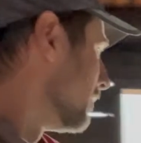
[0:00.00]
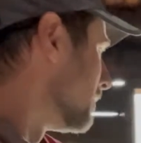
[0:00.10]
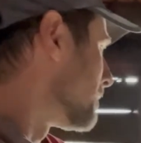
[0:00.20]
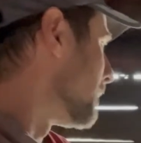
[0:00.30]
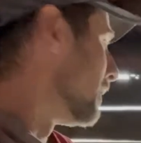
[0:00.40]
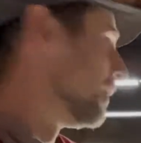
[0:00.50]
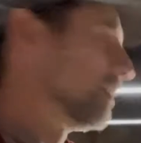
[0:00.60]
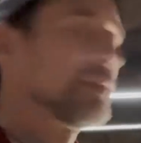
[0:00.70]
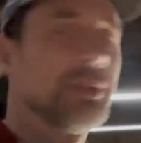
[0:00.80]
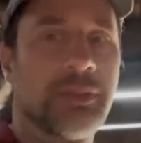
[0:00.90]
would spend
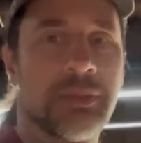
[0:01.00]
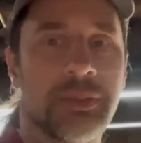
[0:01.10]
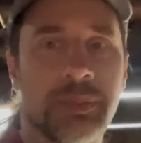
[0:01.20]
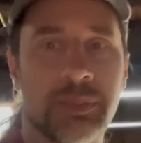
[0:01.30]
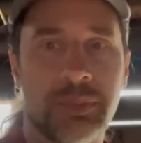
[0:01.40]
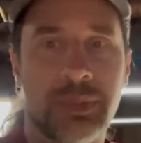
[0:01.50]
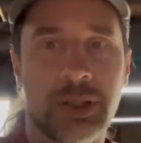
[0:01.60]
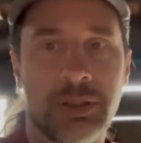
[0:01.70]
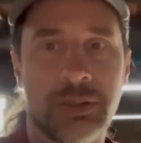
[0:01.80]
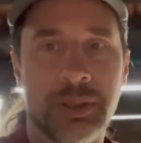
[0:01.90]
the
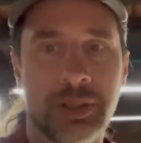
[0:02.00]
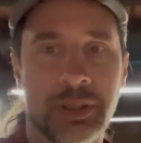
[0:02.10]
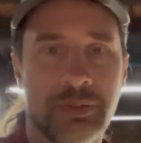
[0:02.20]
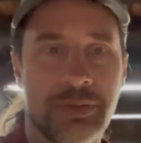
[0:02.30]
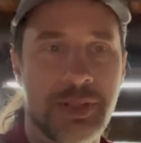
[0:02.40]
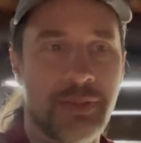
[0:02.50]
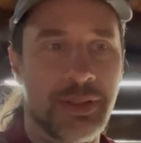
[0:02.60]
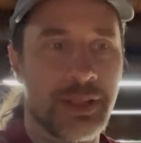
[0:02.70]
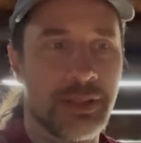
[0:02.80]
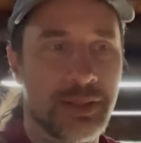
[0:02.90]
whole winter of
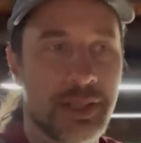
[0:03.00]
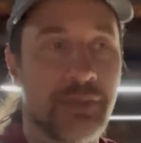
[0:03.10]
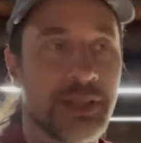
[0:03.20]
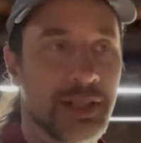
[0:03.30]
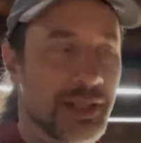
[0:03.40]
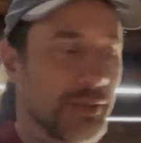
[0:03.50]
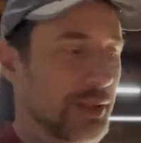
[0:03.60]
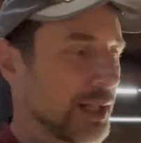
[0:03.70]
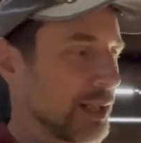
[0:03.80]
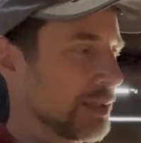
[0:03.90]

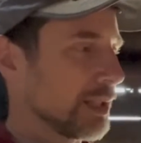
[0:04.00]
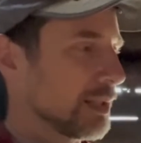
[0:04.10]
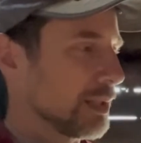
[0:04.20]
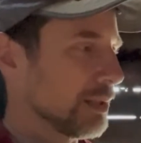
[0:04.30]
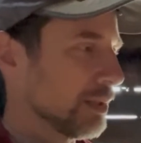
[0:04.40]
1779 to 80.